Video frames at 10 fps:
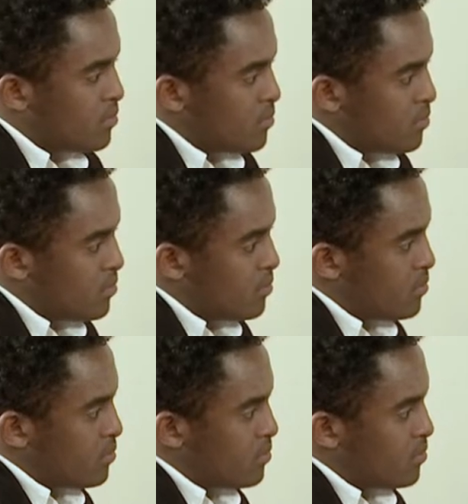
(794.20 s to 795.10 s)

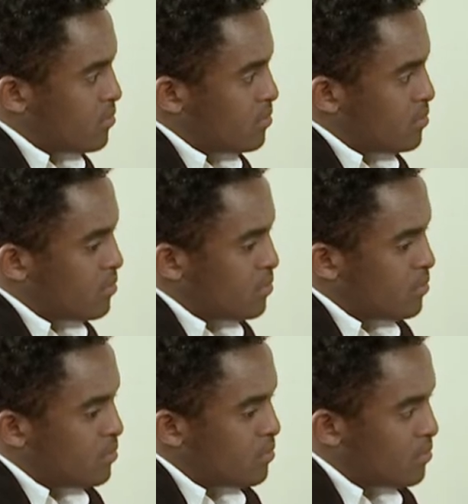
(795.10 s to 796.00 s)

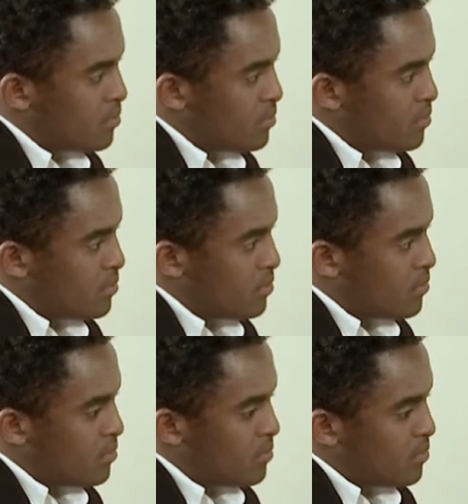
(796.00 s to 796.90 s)

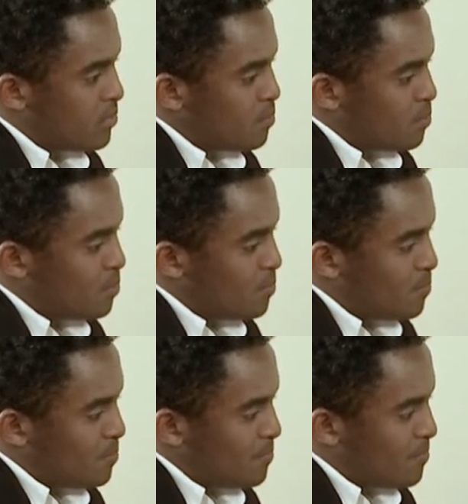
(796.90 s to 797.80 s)

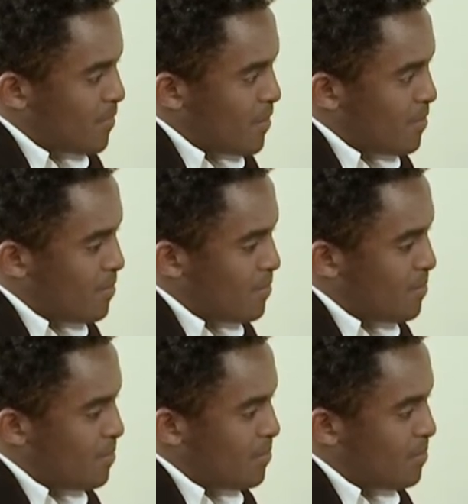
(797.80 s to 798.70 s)

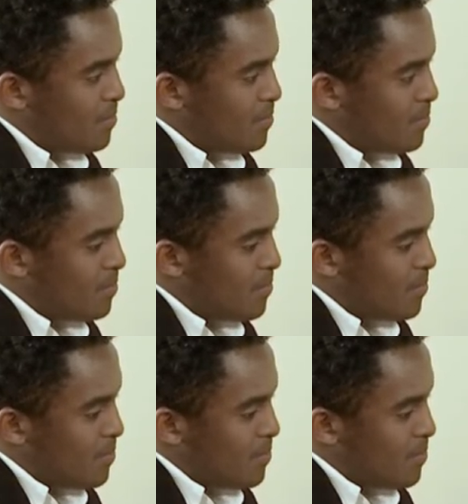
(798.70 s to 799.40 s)
[no speech]